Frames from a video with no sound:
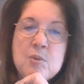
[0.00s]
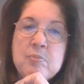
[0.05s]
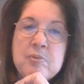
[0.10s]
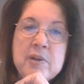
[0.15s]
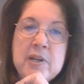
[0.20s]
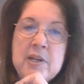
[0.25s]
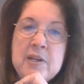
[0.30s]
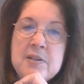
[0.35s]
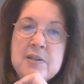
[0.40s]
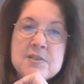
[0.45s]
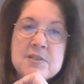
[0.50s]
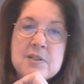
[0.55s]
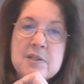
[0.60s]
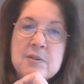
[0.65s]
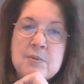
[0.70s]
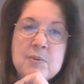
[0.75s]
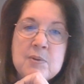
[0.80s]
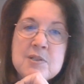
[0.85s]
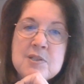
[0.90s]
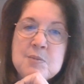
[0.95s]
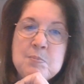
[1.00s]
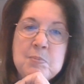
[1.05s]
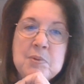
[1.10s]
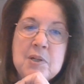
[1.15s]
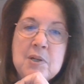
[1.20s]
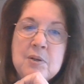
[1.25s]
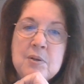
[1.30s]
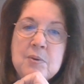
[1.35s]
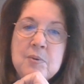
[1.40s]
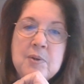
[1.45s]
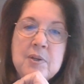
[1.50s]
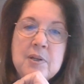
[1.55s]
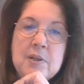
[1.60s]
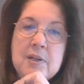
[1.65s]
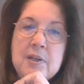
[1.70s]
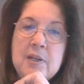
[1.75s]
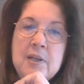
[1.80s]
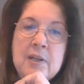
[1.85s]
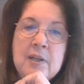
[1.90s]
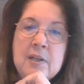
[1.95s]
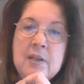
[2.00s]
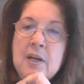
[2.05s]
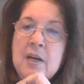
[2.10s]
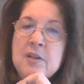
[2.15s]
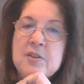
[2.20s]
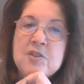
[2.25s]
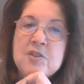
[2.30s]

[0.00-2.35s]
brain is going to explode, and I'll